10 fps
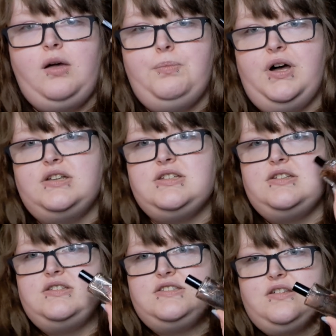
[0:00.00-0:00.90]
But
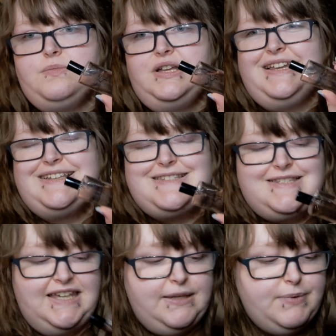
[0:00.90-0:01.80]
something like
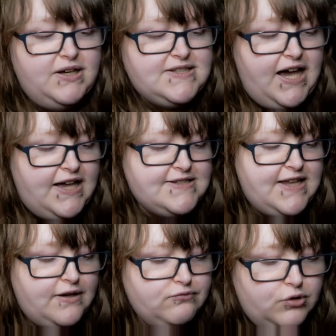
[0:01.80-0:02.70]
C, because it has
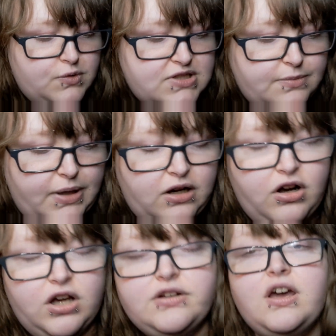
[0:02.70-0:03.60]
that rose in the
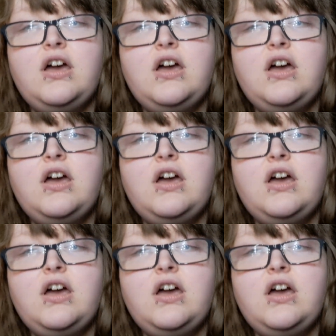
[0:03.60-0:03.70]
background,